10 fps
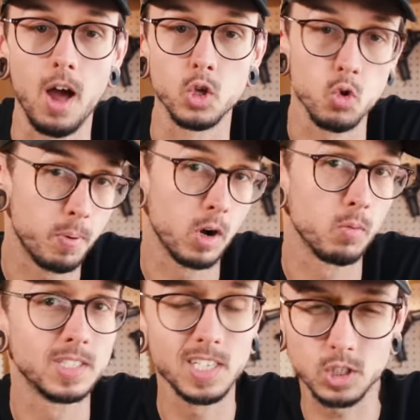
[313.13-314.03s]
you put a
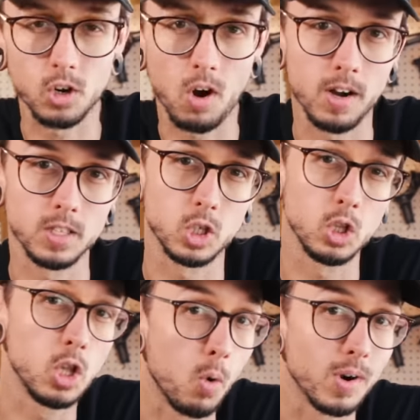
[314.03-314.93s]
resistor on it to
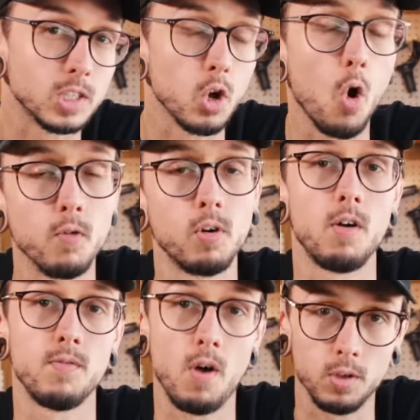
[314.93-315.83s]
lower its
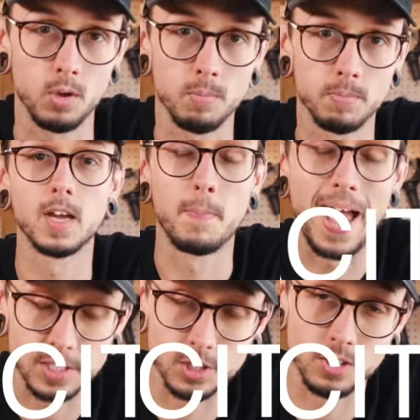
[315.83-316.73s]
overall volume.
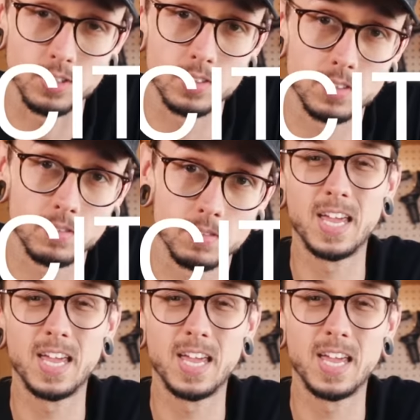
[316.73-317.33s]
Capacitors.